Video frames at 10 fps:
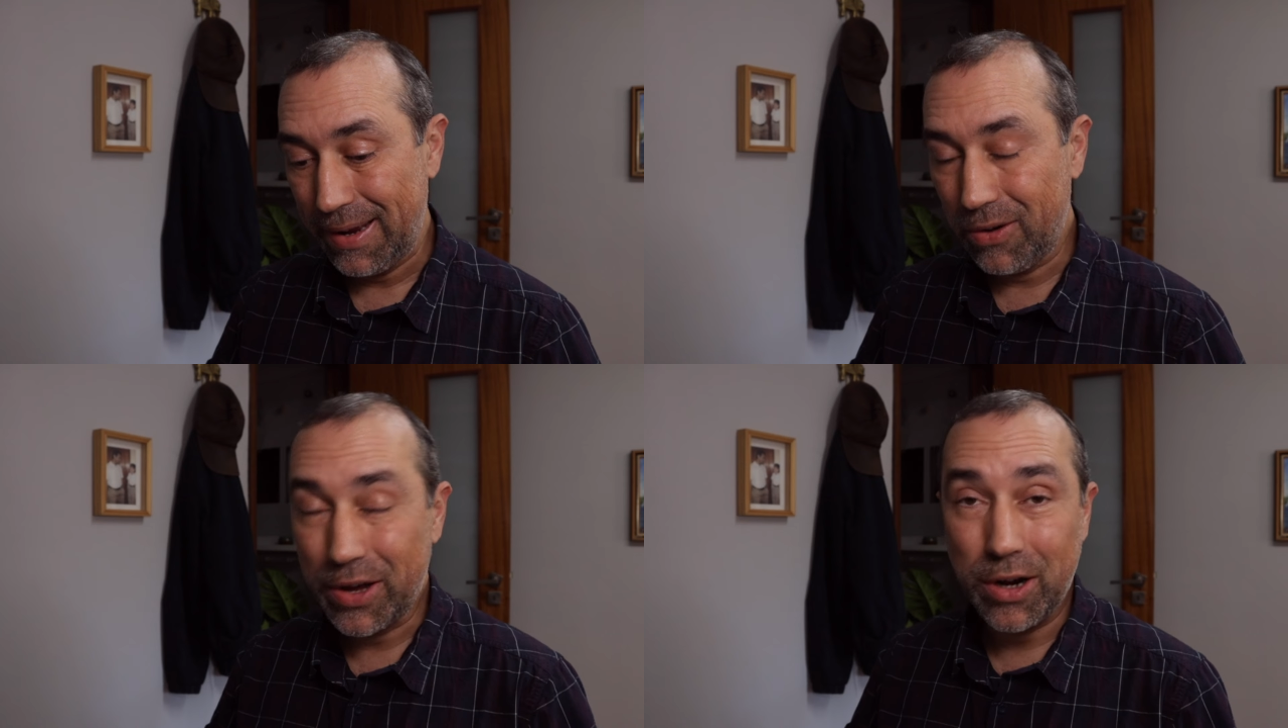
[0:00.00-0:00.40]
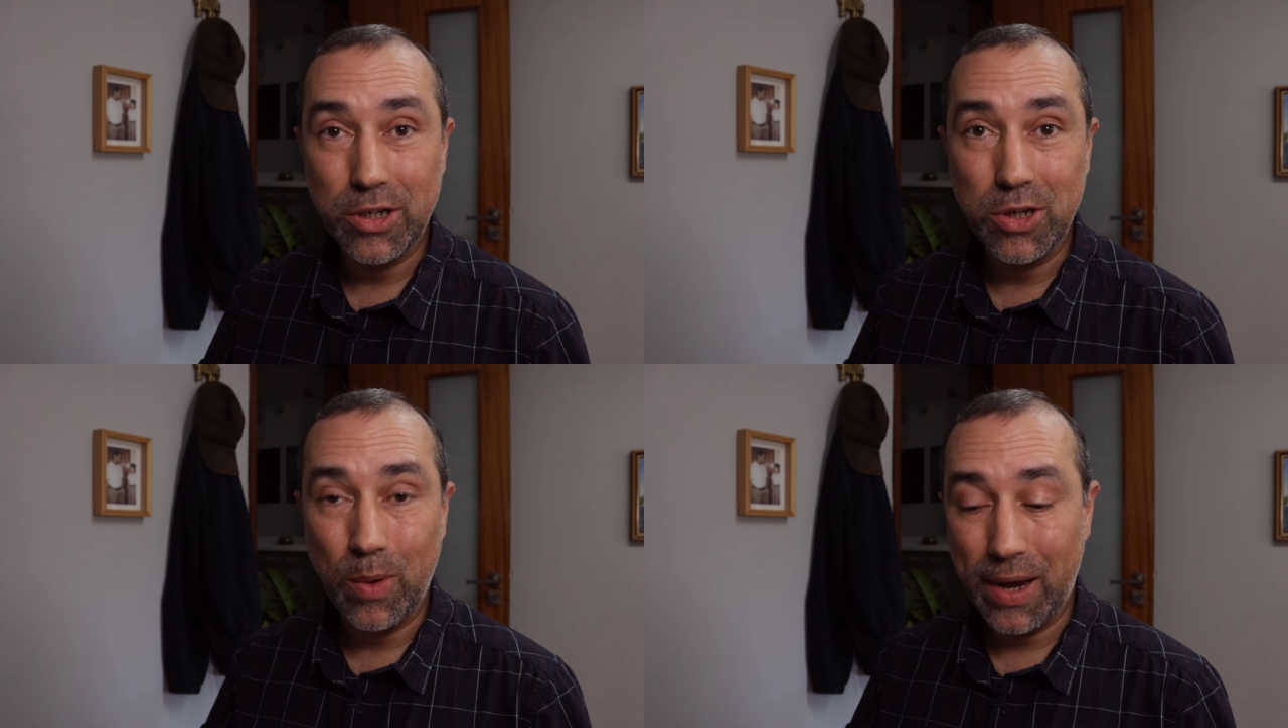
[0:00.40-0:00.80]
you cannot
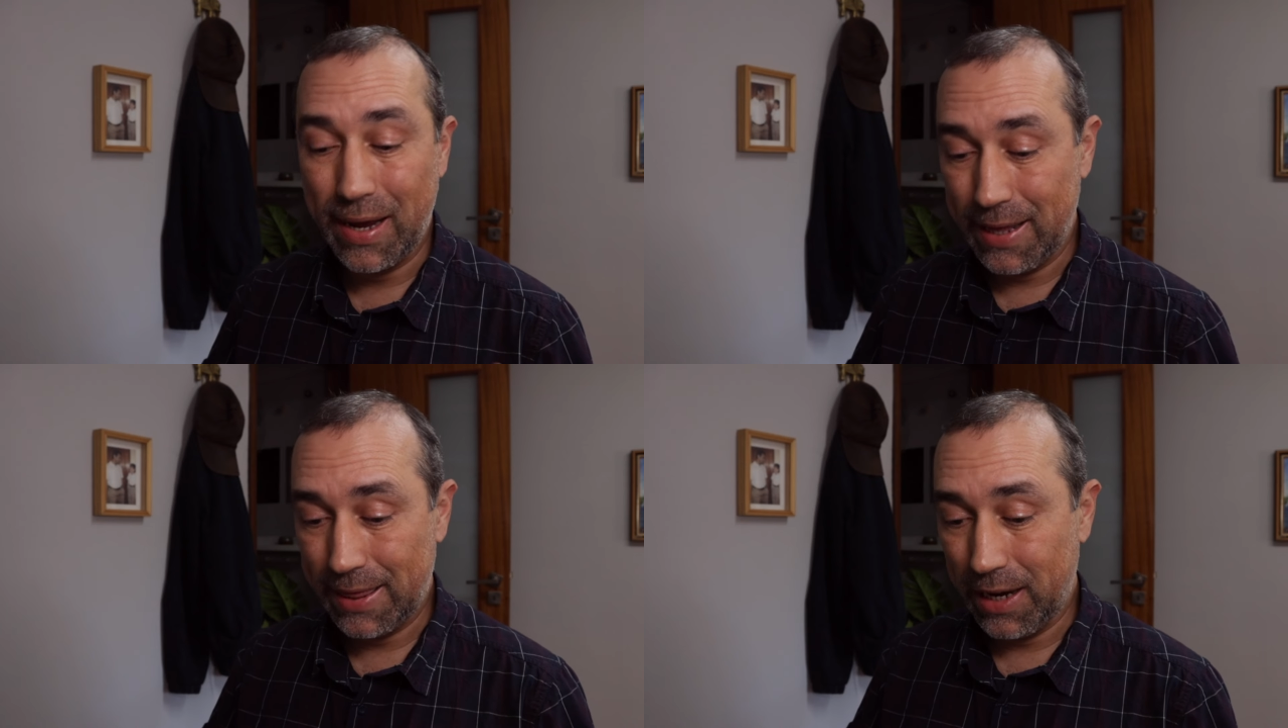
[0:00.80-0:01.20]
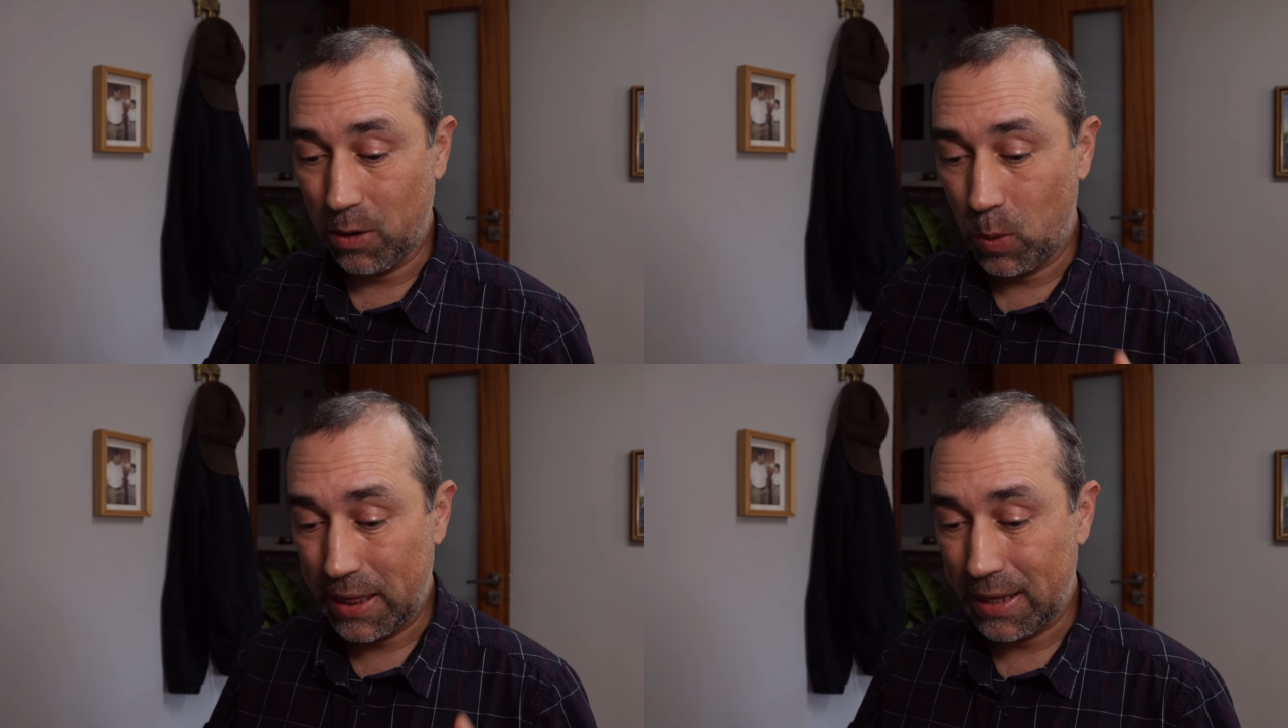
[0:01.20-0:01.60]
do
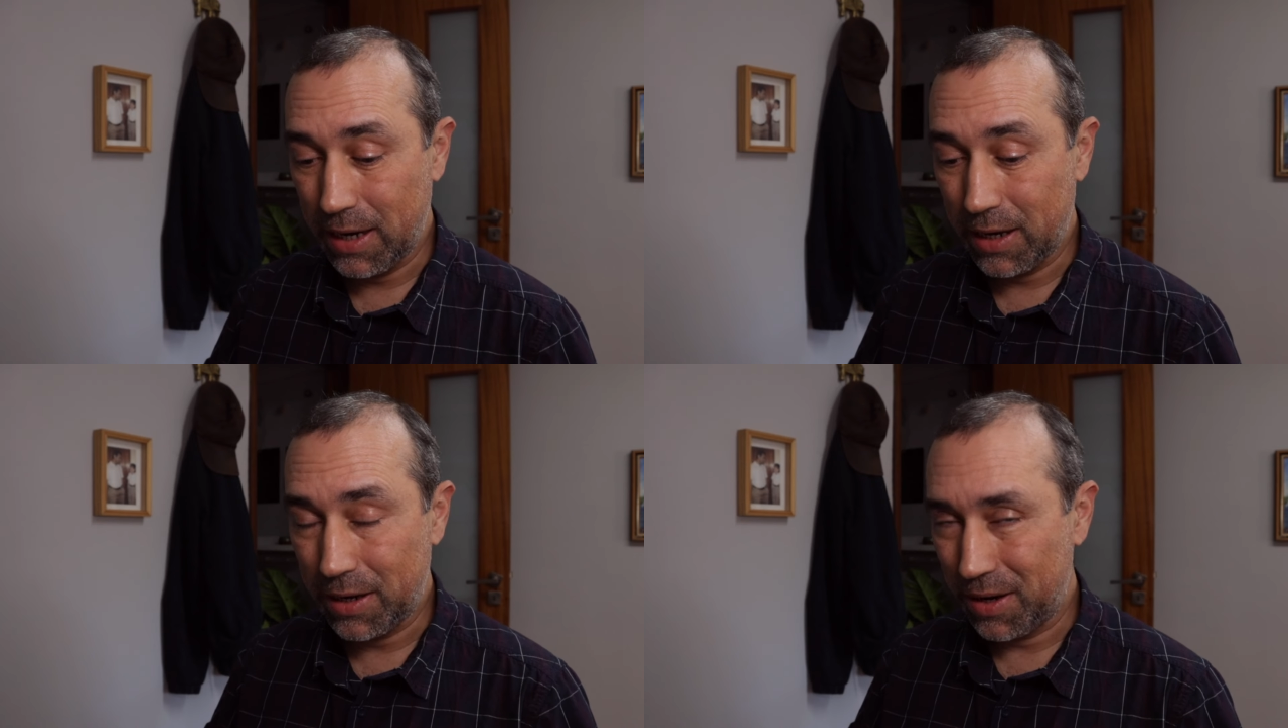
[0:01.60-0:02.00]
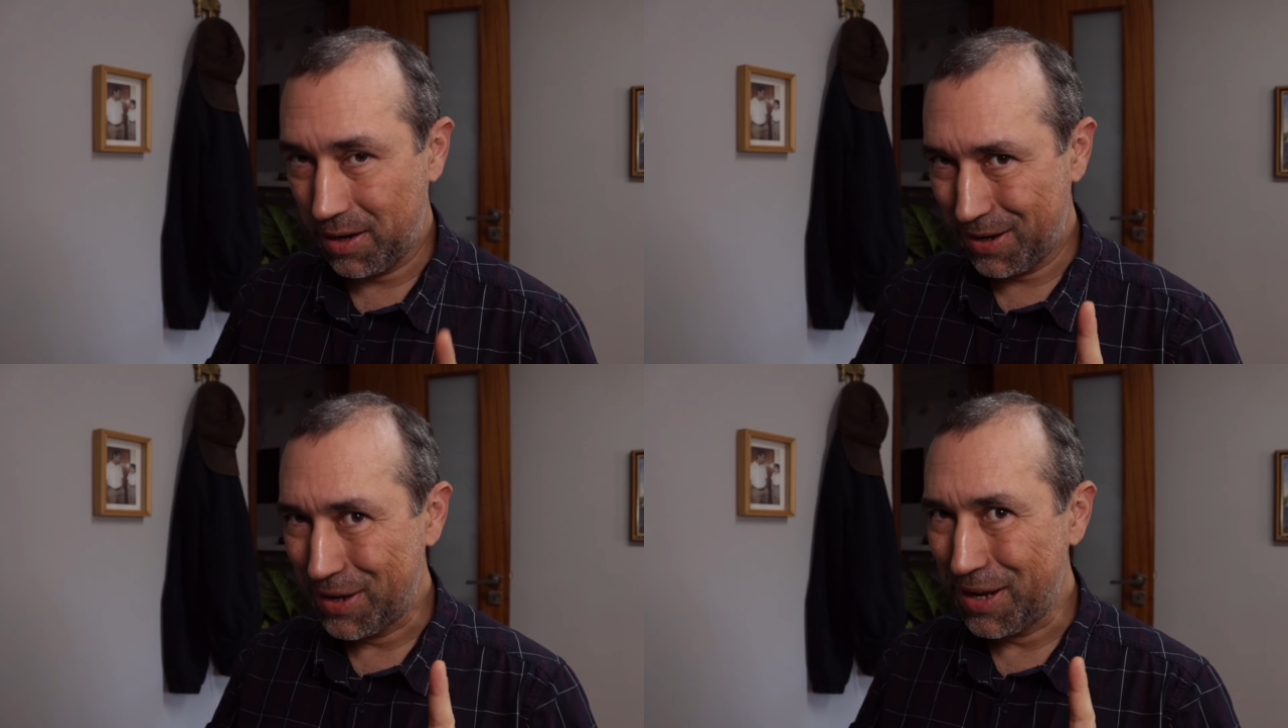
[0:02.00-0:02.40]
anything with it
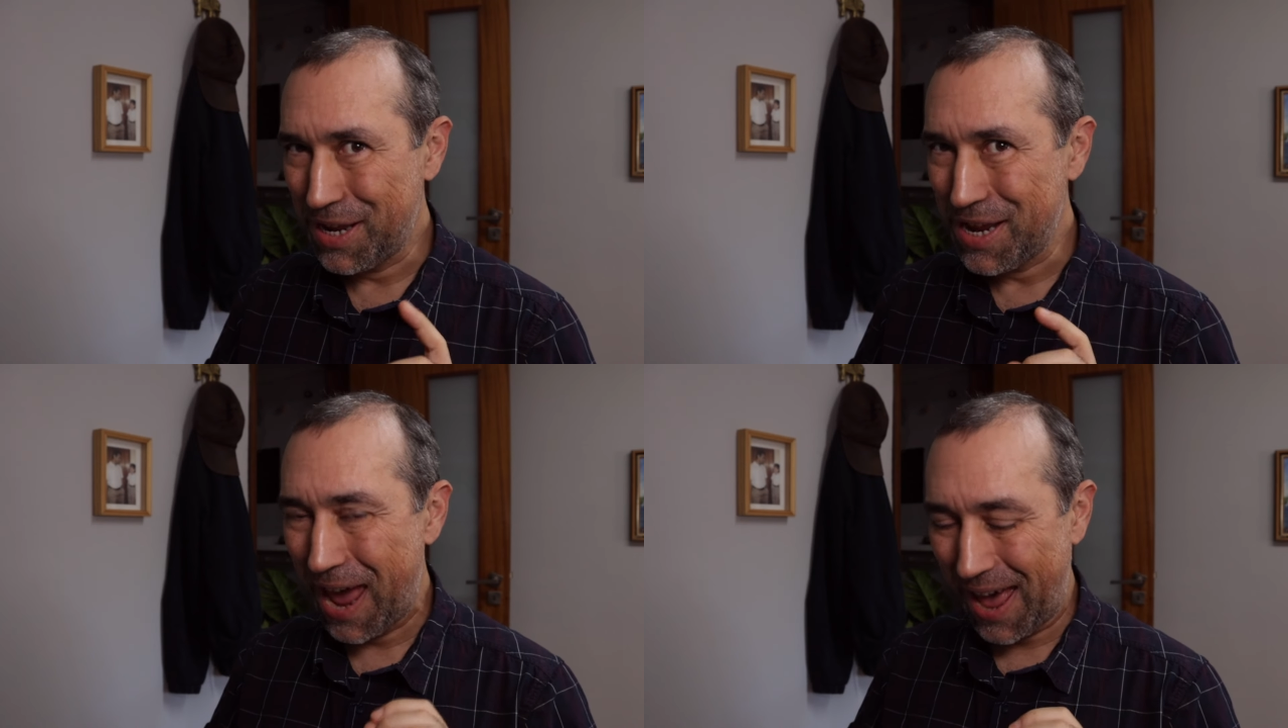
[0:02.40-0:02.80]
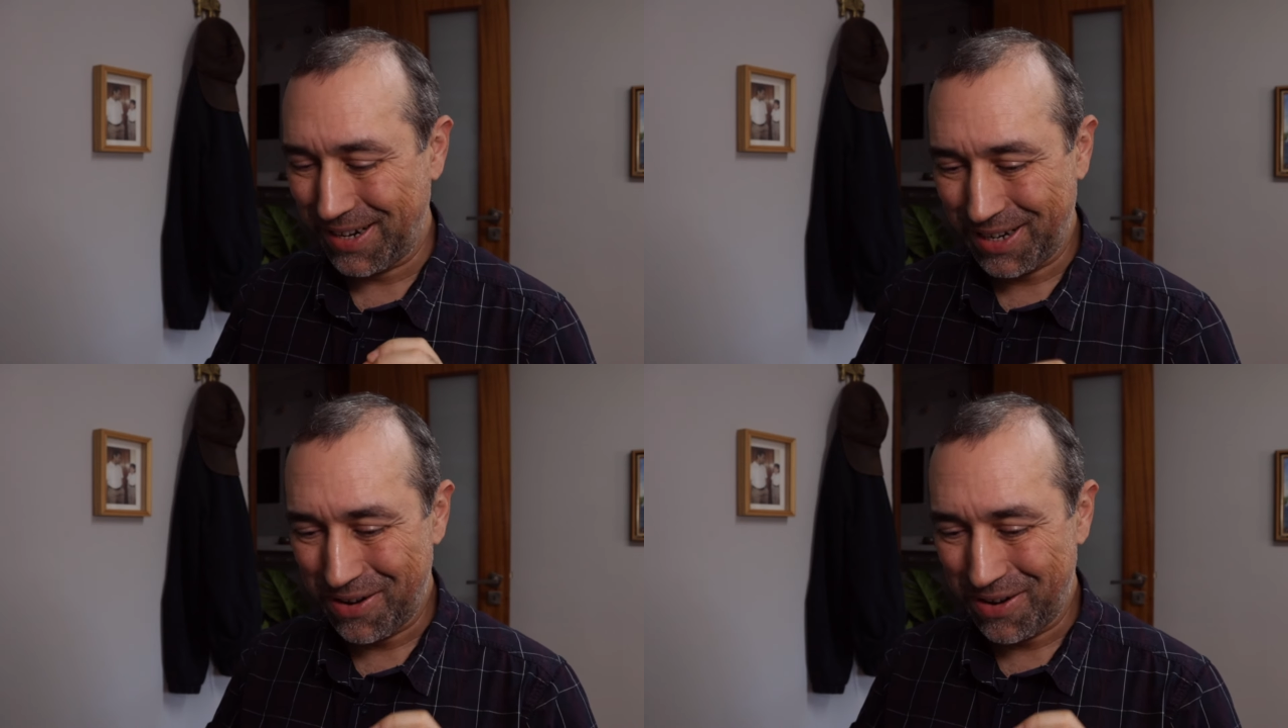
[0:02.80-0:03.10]
yet.